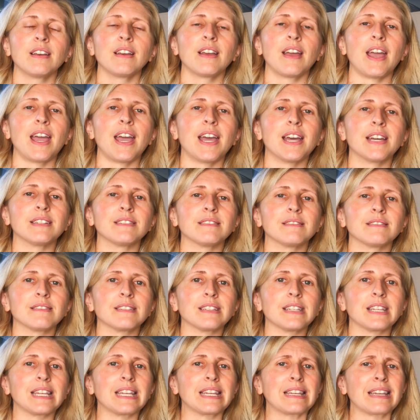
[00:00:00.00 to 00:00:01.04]
And
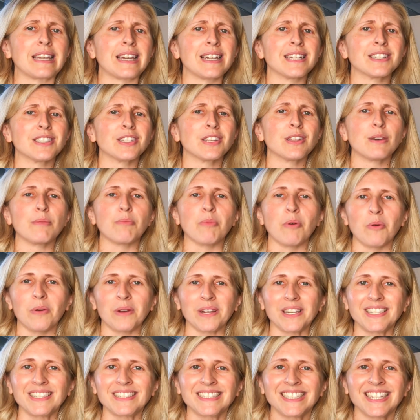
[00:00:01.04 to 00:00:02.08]
get to the
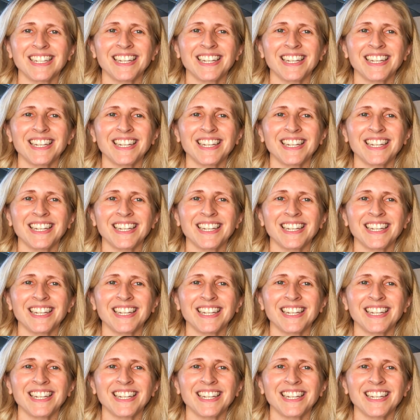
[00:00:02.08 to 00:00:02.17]
point.